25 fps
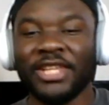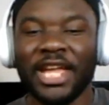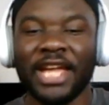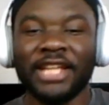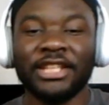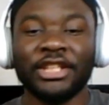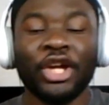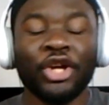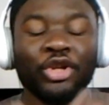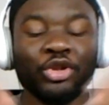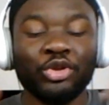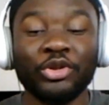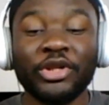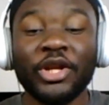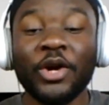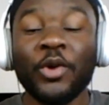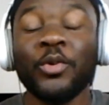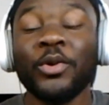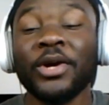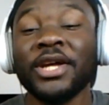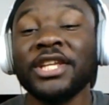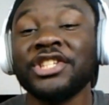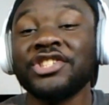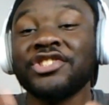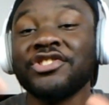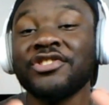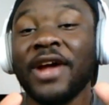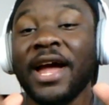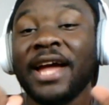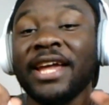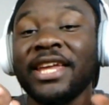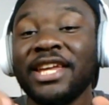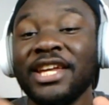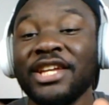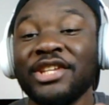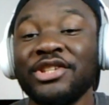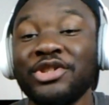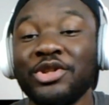Yes, today we get
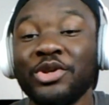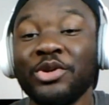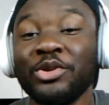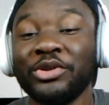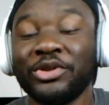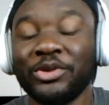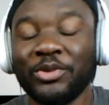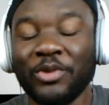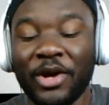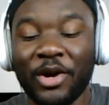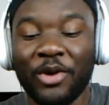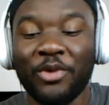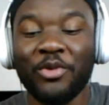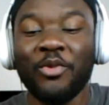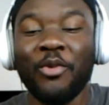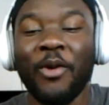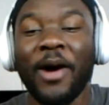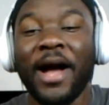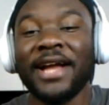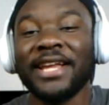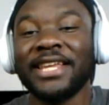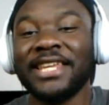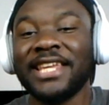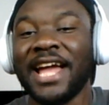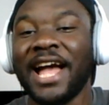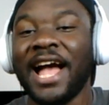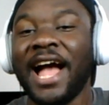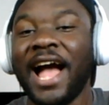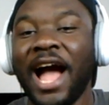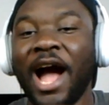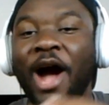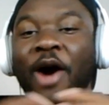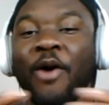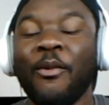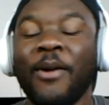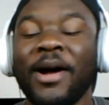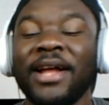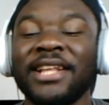striking news. We one
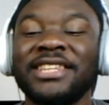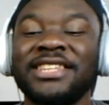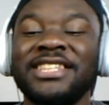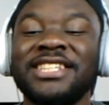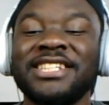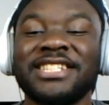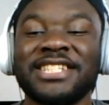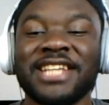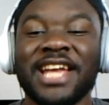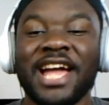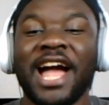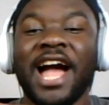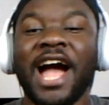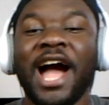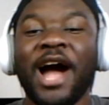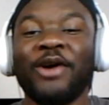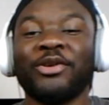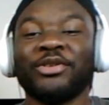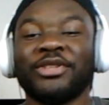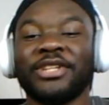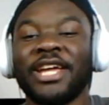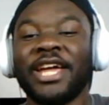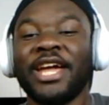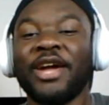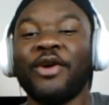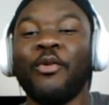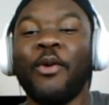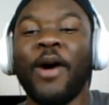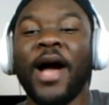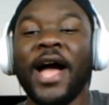gear out, one dish out.